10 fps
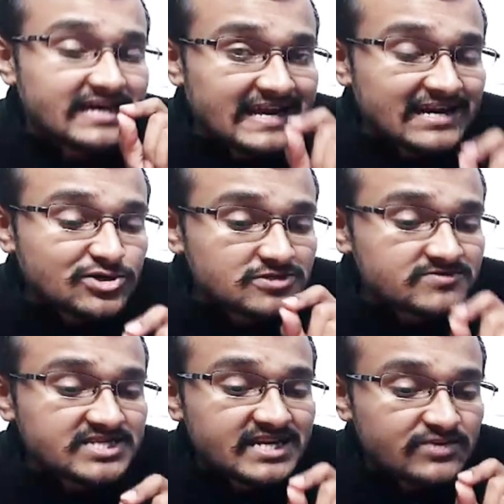the
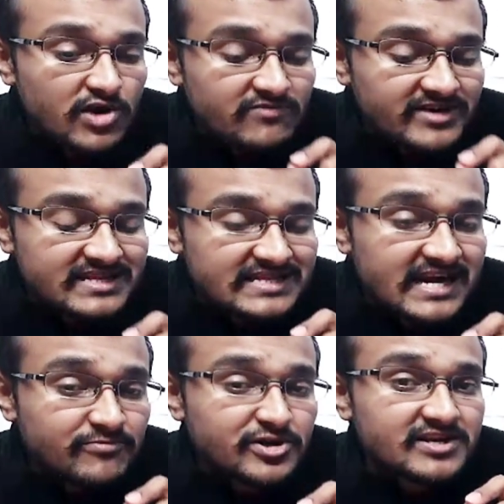electrons which are revolving
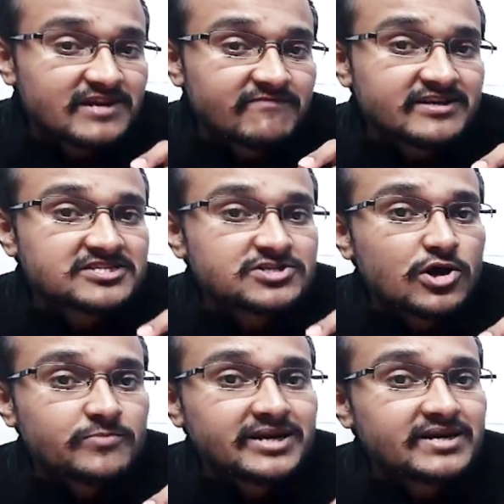in that particular
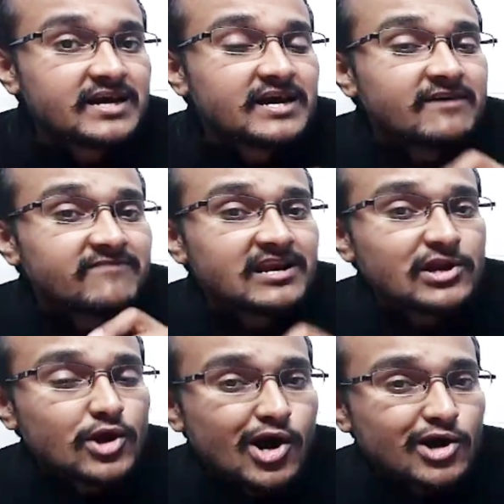first orbit
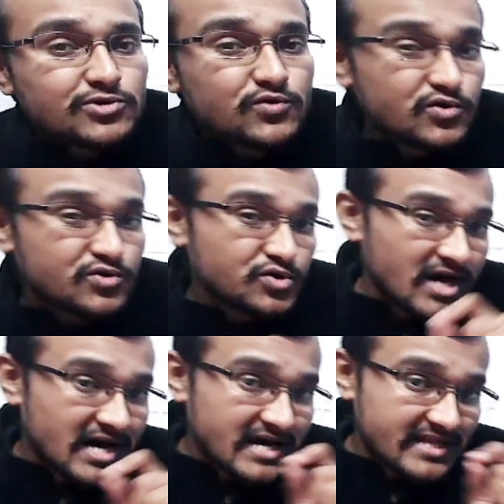will not go
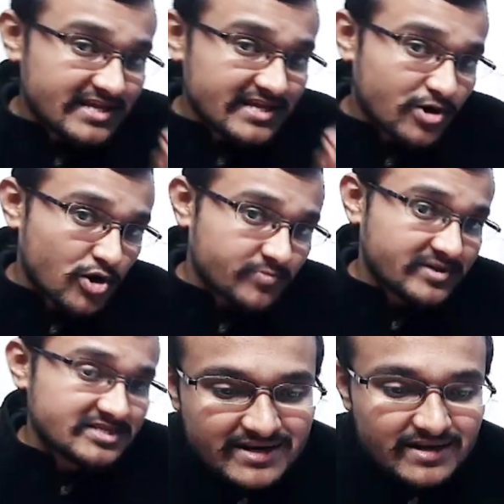to other orbits.